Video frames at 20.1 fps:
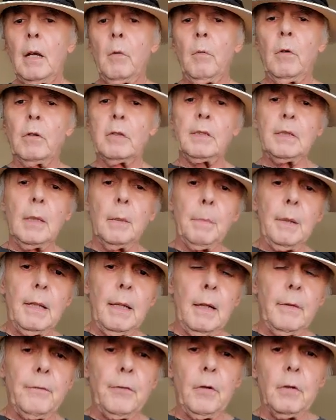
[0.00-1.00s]
Well, simply
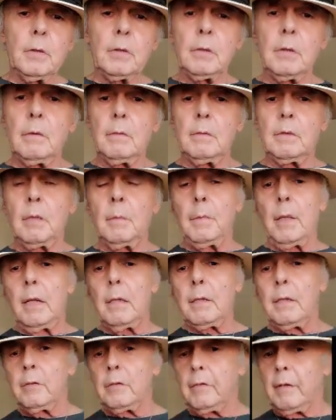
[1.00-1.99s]
at first,
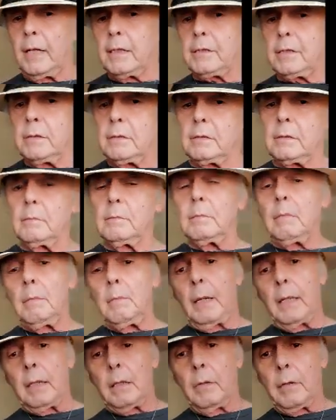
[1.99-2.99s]
symbolic interactionism
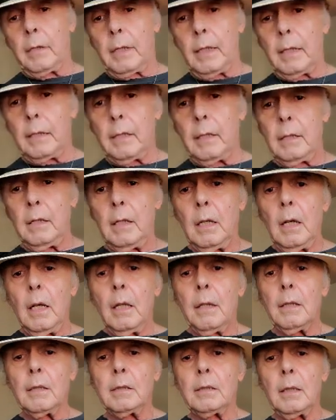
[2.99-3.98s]
might look at the
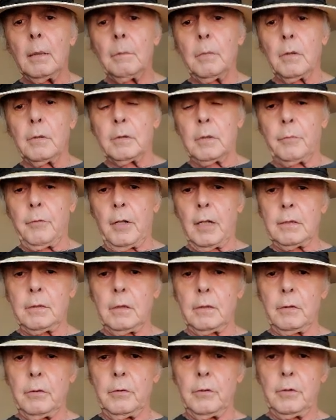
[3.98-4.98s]
symbols of
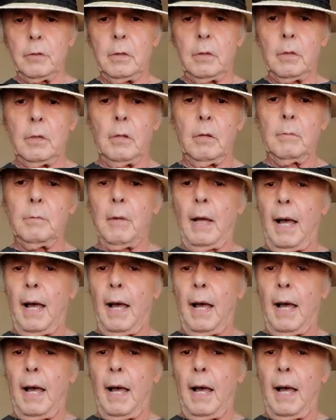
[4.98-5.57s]
prostitution.